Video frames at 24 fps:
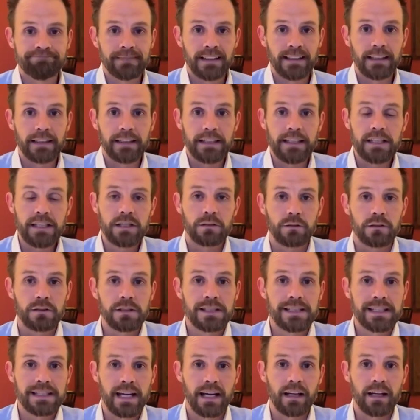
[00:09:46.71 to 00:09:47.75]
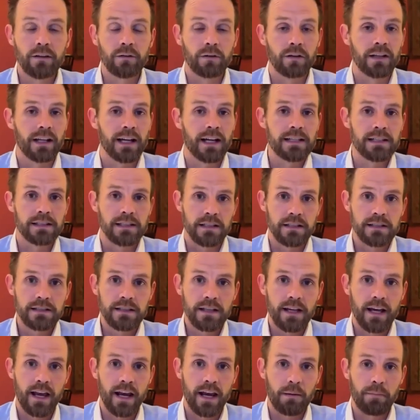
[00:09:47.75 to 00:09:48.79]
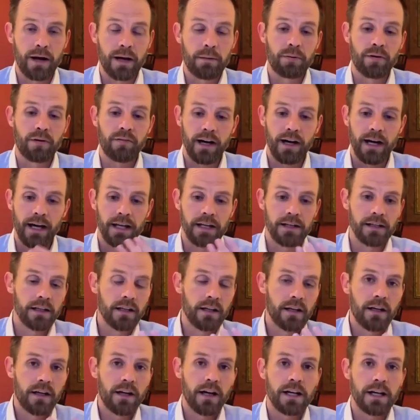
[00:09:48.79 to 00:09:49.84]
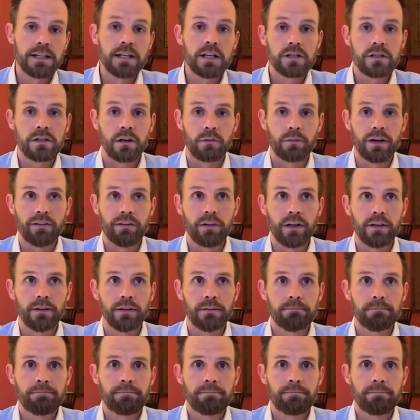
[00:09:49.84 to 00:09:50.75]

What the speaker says: lease or sell or license, and it might provide additional revenue.